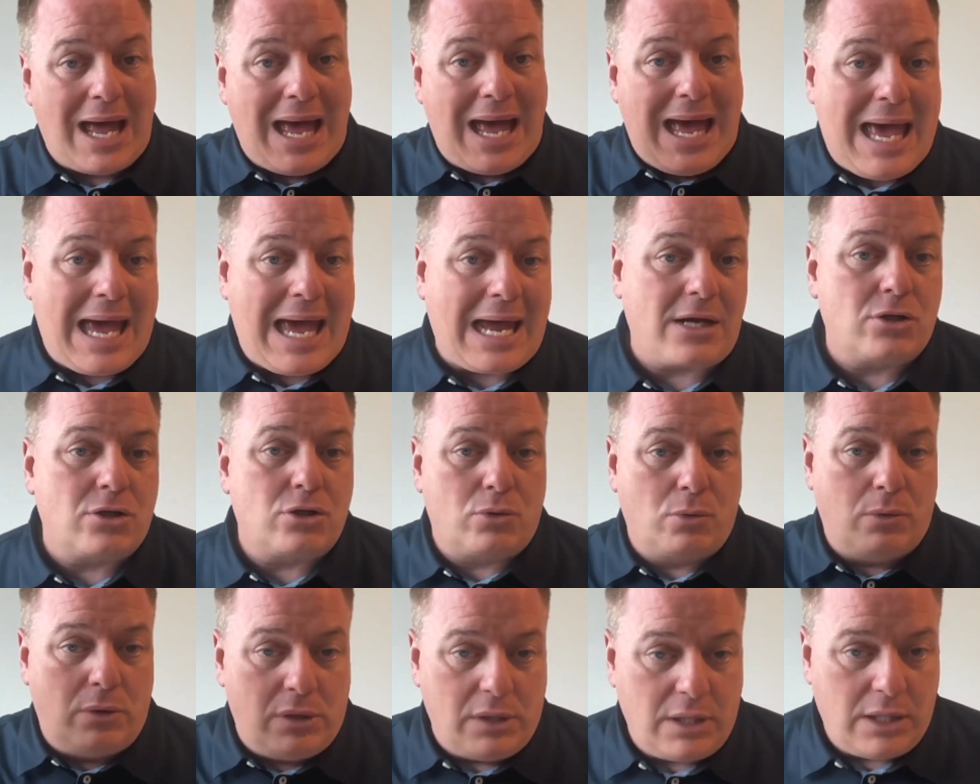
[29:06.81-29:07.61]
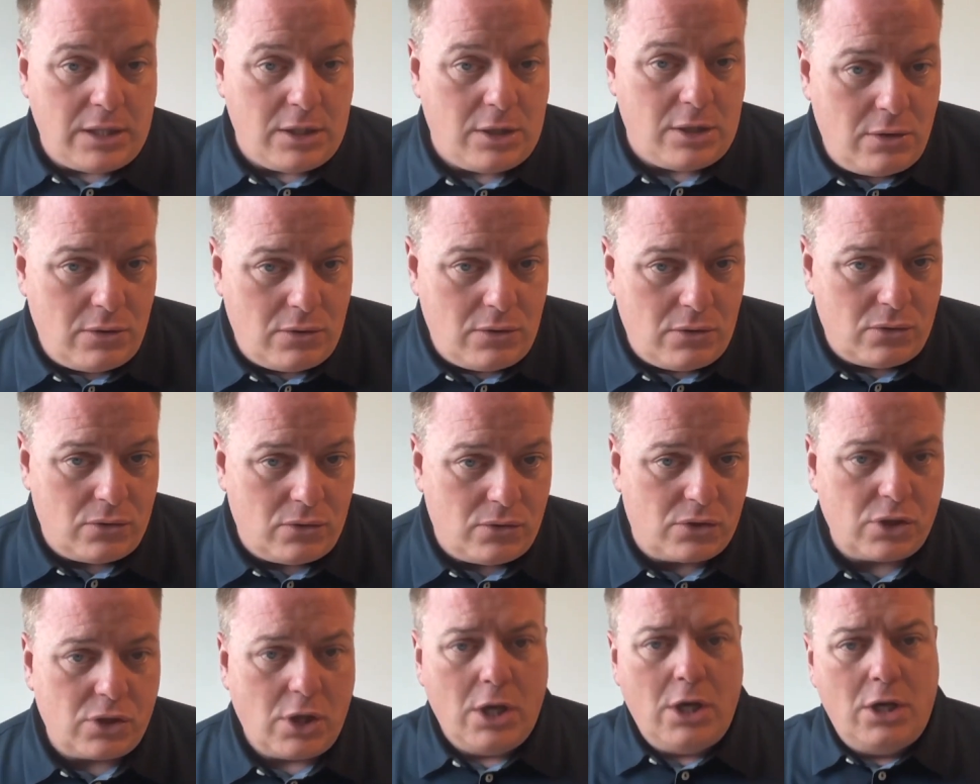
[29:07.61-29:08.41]
actually
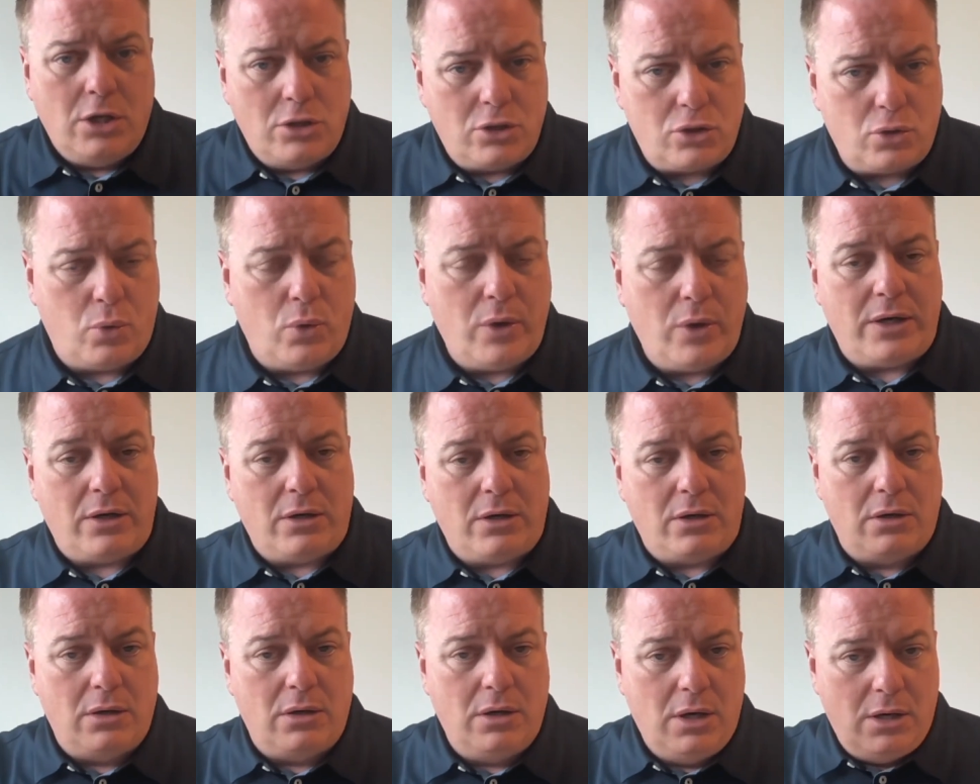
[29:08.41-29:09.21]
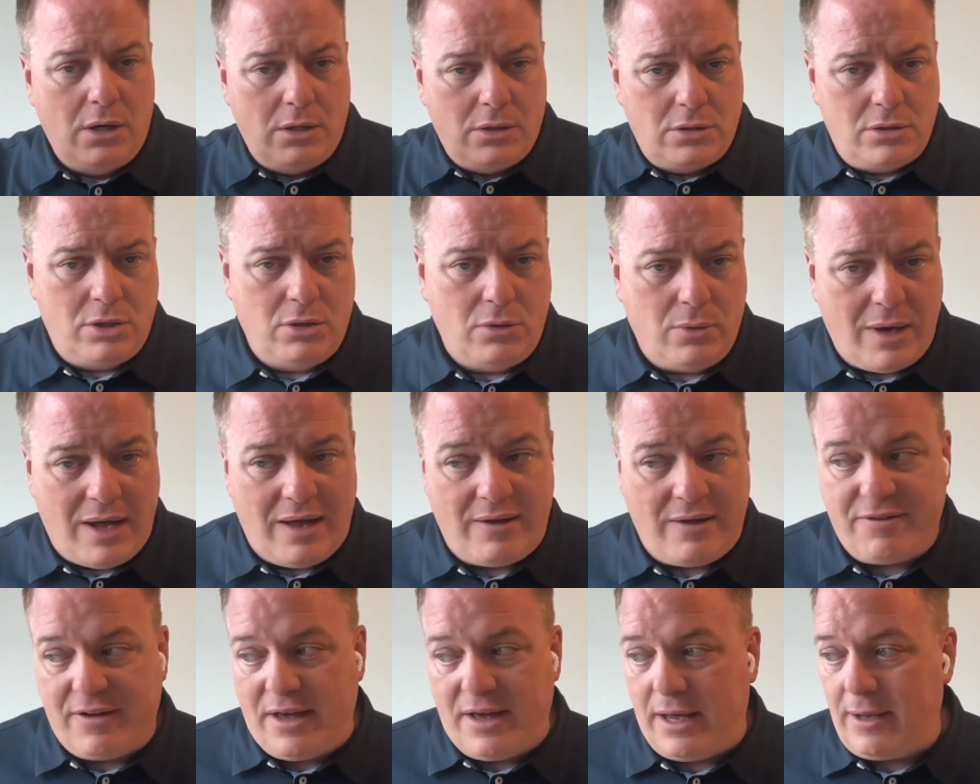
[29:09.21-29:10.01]
use Twitter
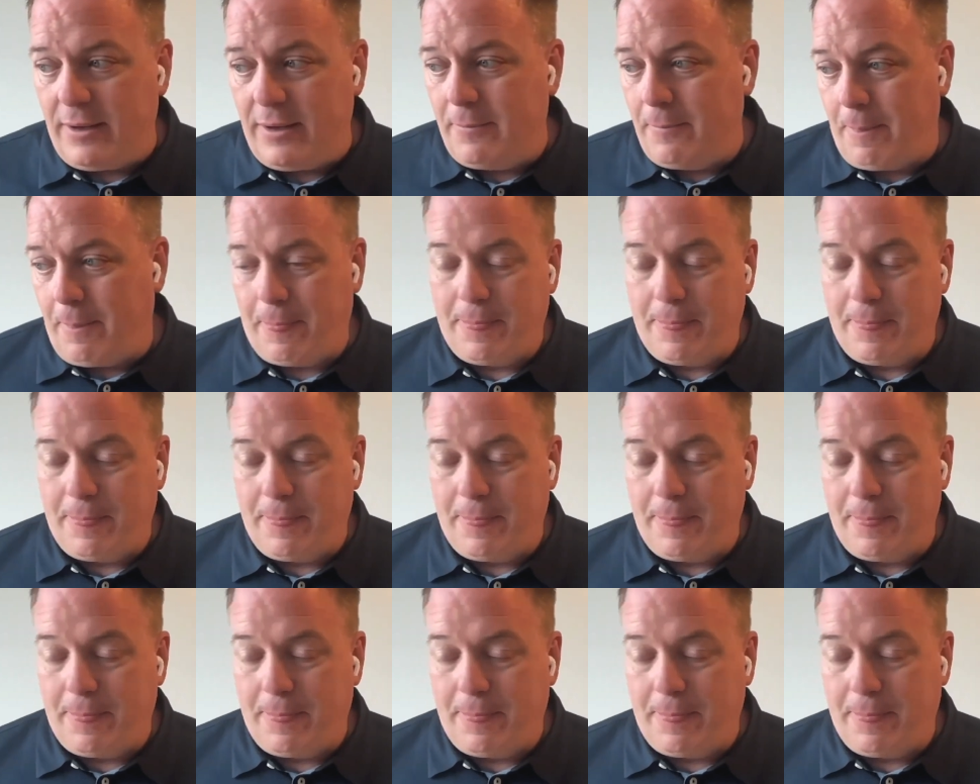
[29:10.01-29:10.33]
2FA.